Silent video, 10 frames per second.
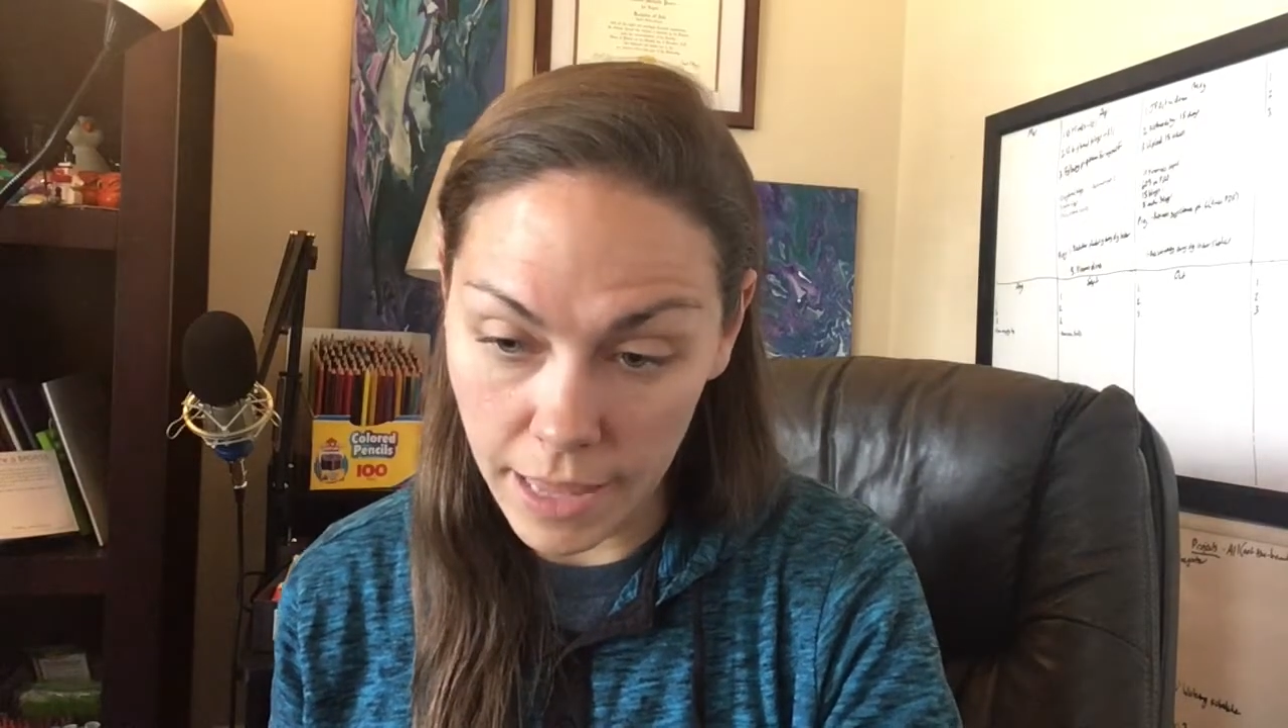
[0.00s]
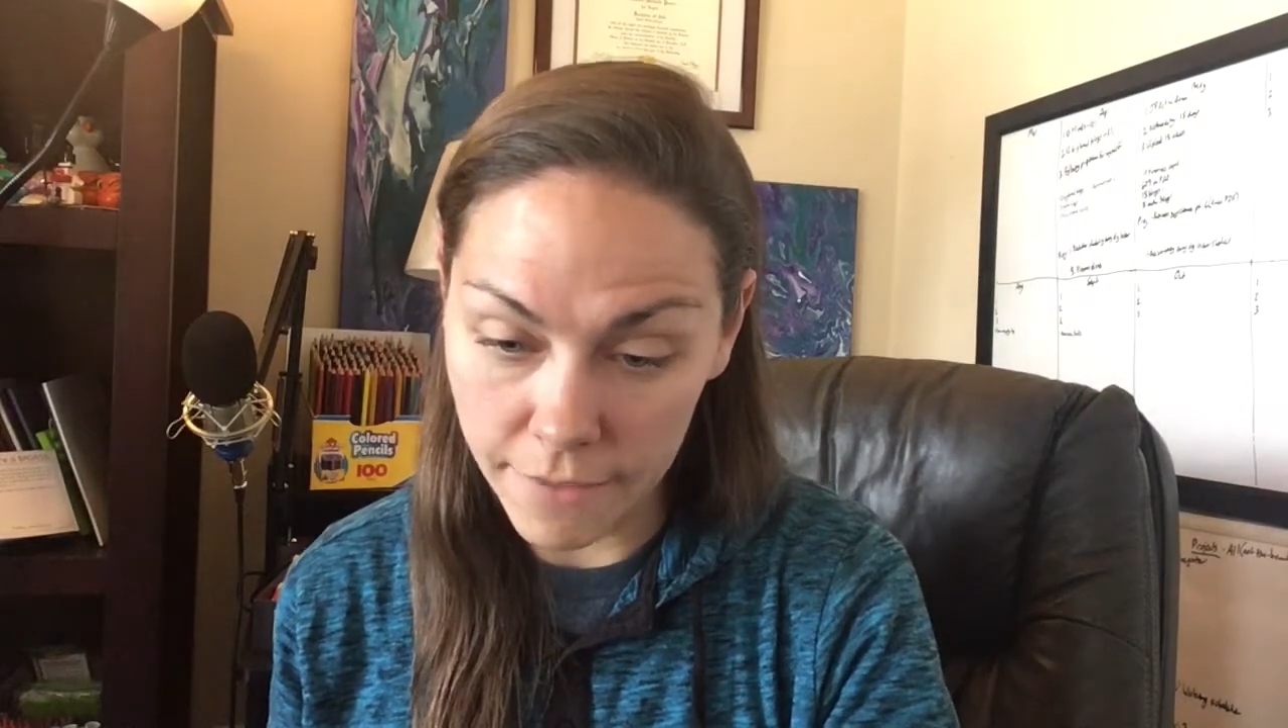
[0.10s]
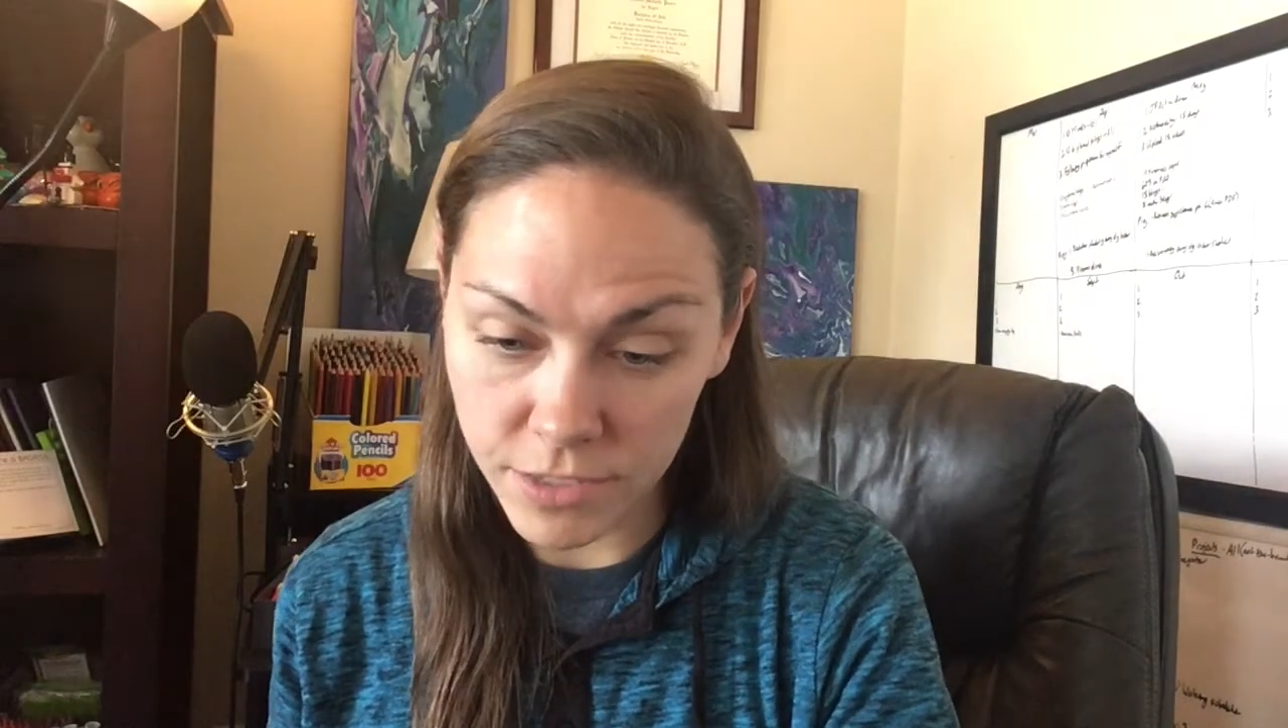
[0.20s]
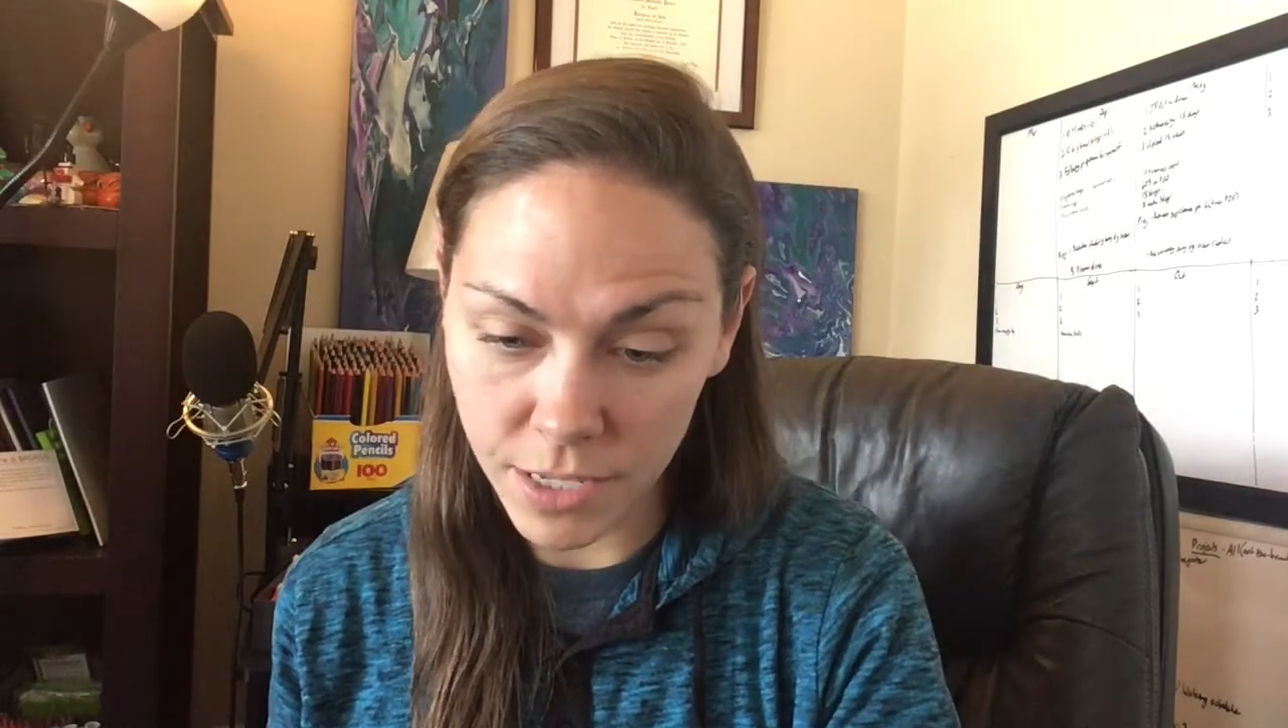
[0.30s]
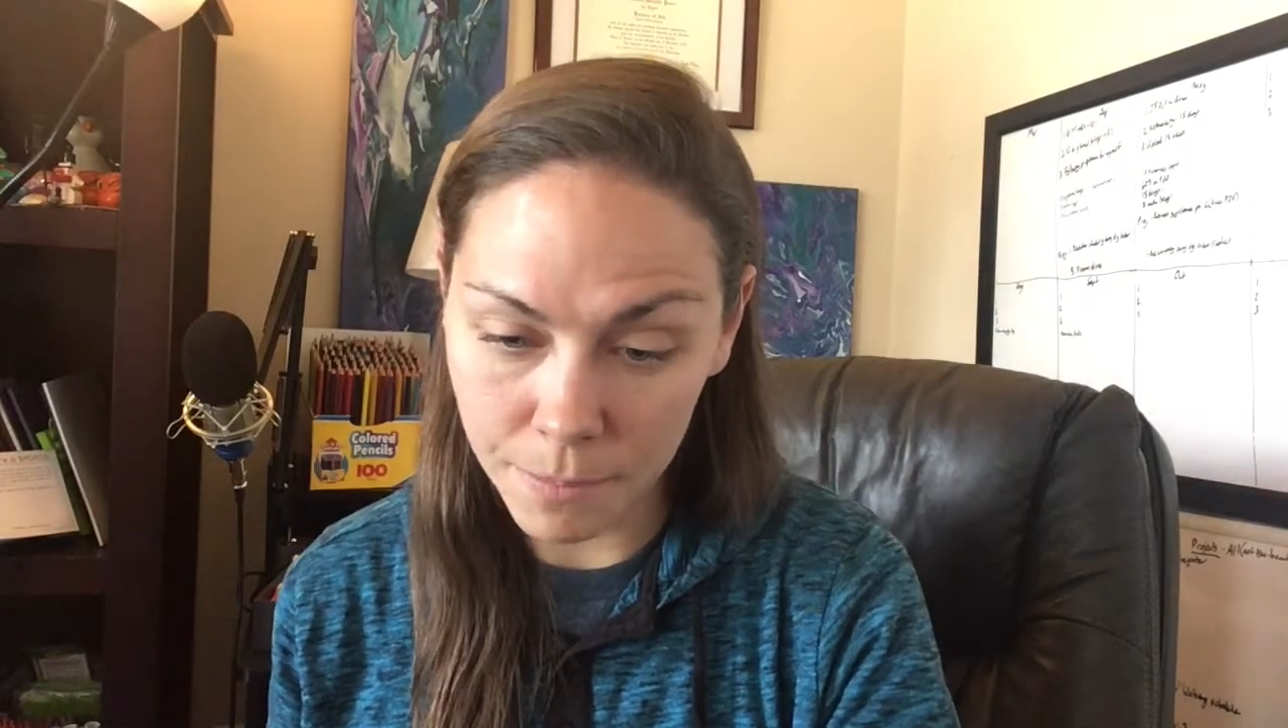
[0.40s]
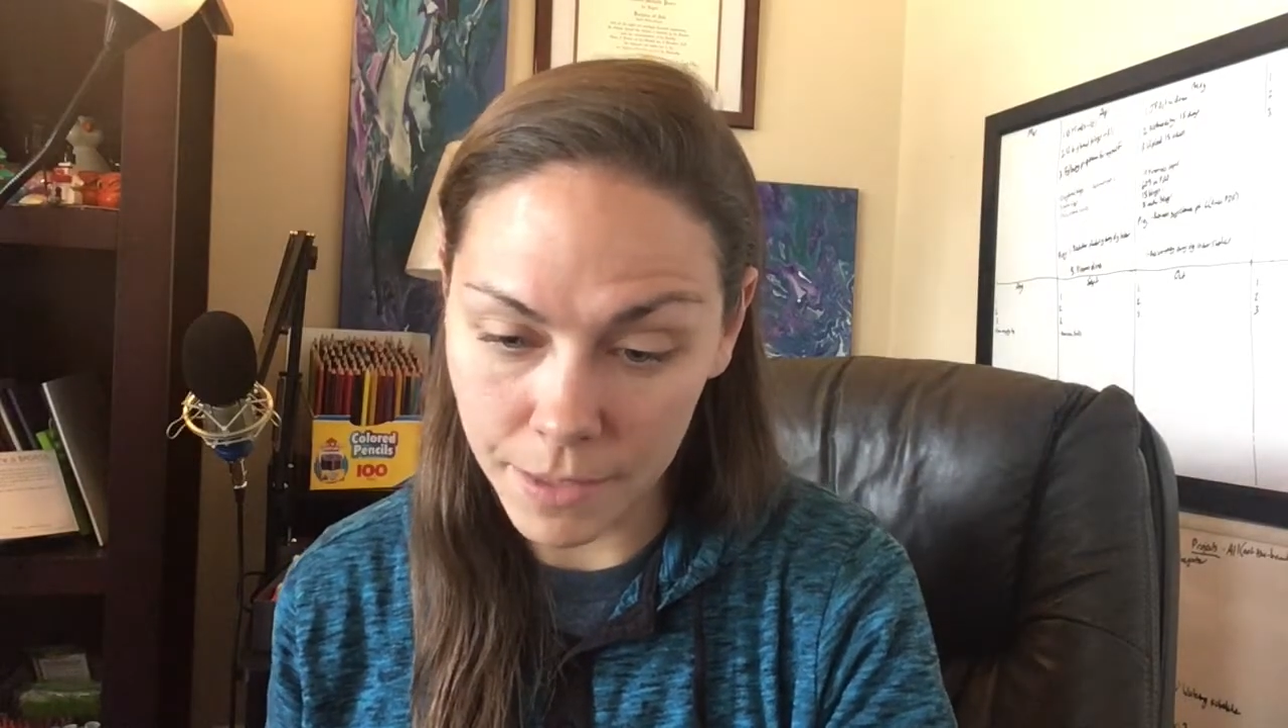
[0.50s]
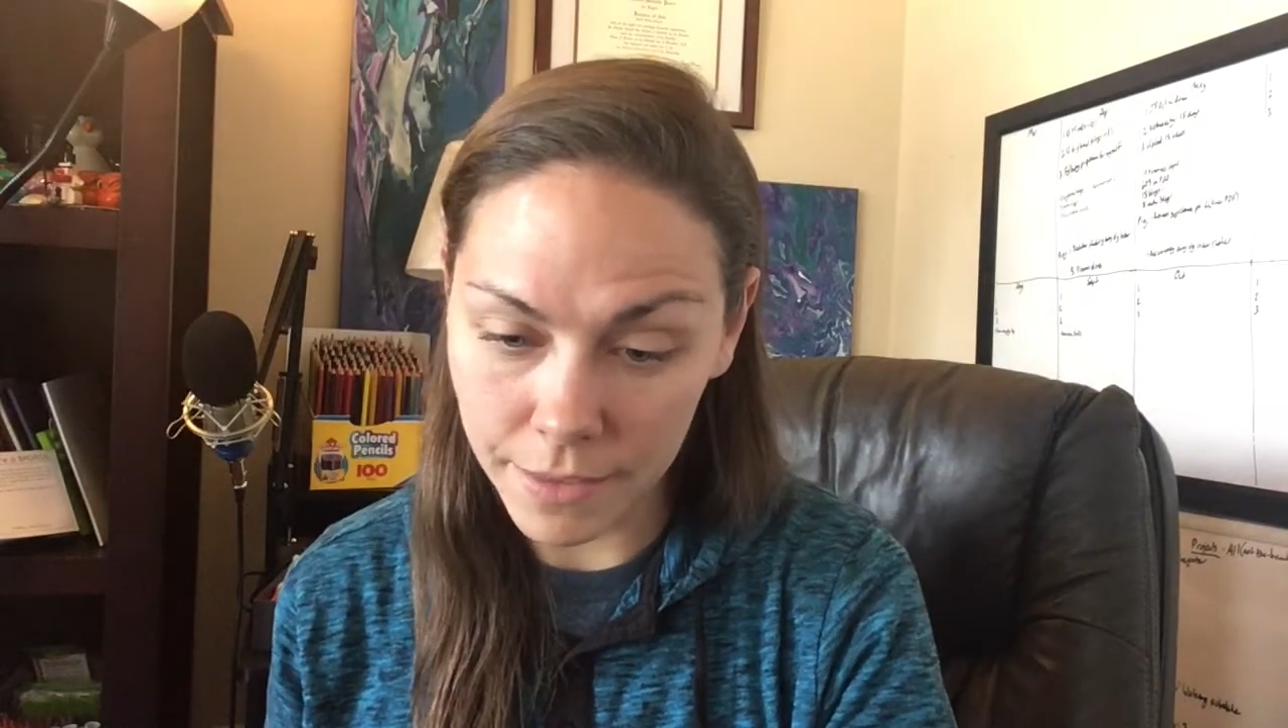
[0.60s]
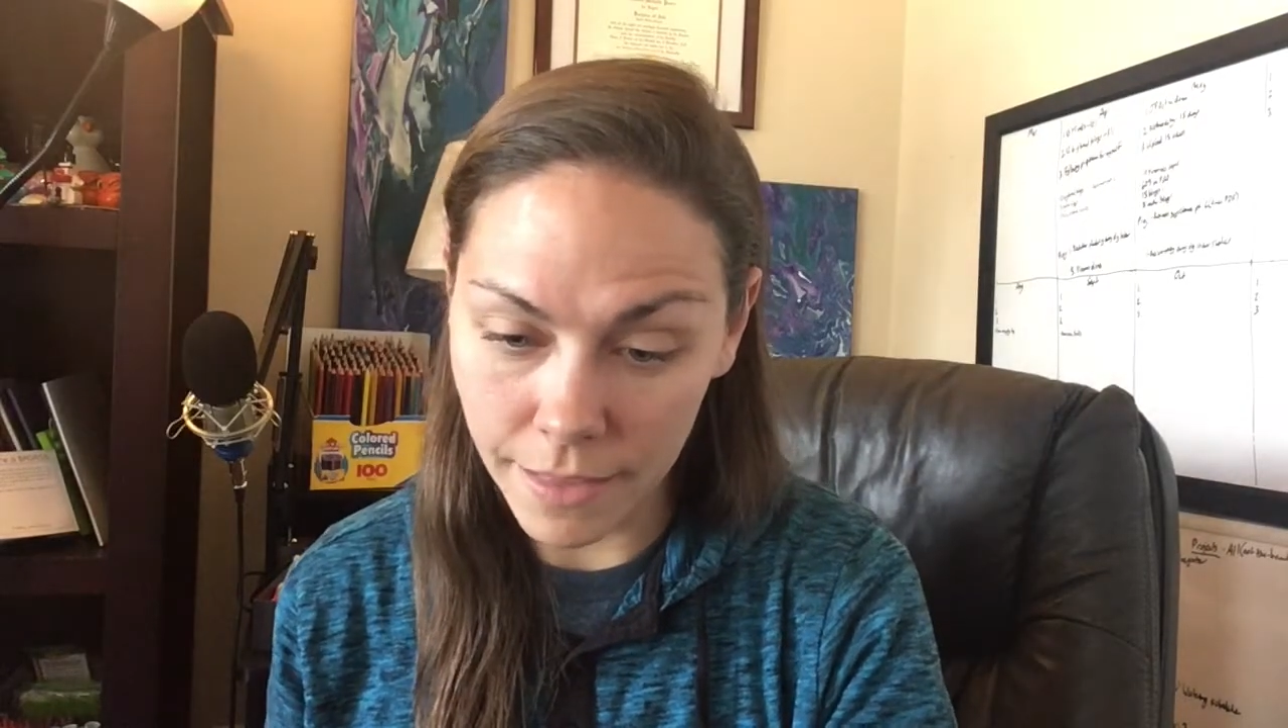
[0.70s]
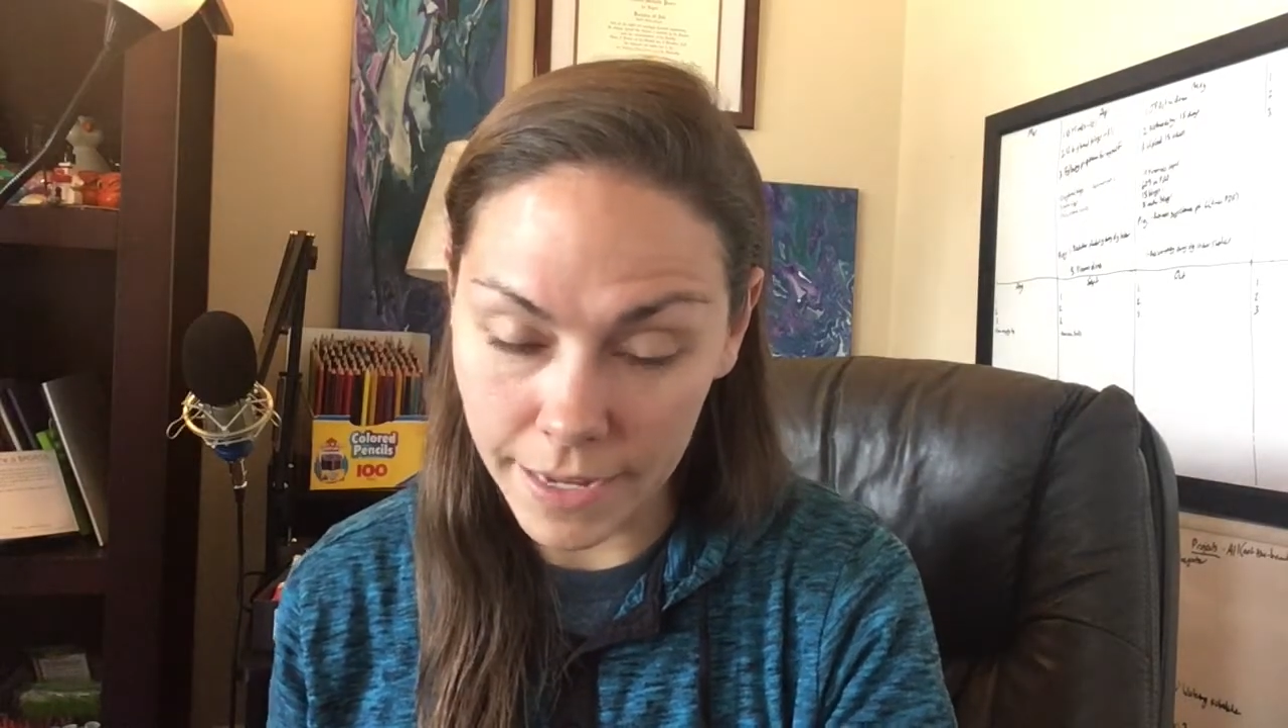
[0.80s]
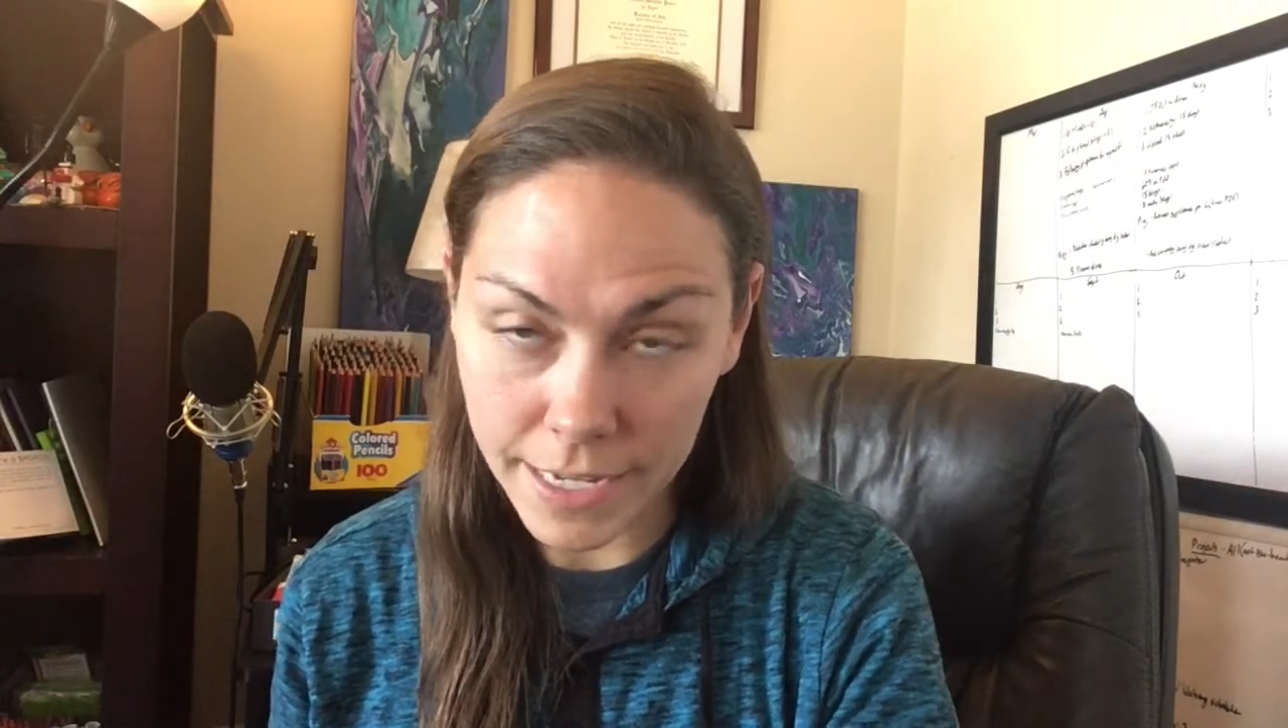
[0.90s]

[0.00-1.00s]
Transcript: have something like